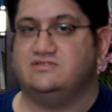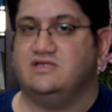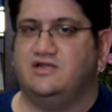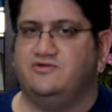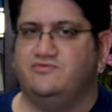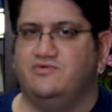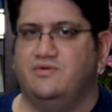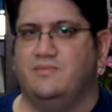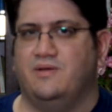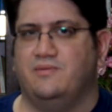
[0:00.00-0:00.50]
And
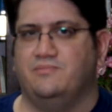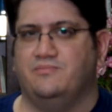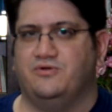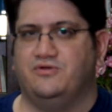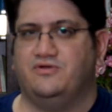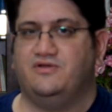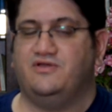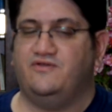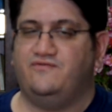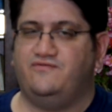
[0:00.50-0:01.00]
remember,
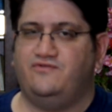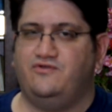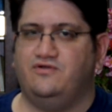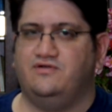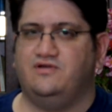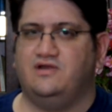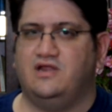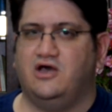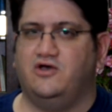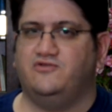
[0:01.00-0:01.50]
if you're in
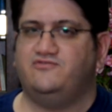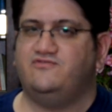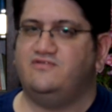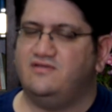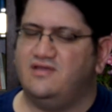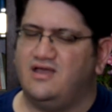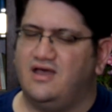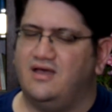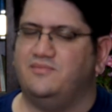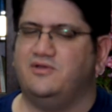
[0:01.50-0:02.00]
doubt,
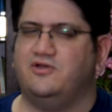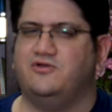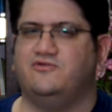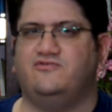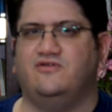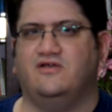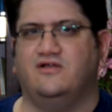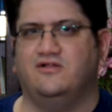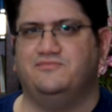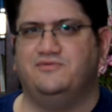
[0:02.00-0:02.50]
I'm here to
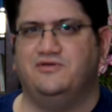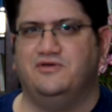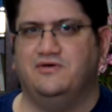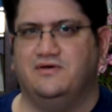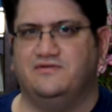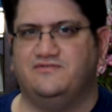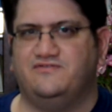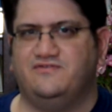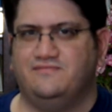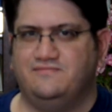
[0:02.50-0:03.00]
help you out.
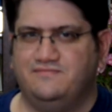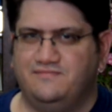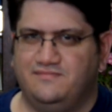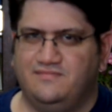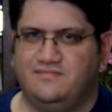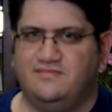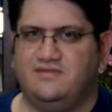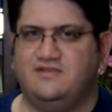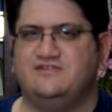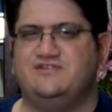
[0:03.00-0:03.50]

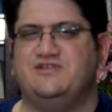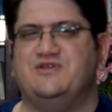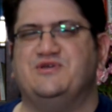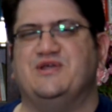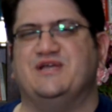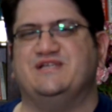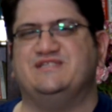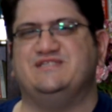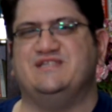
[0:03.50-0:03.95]
See you next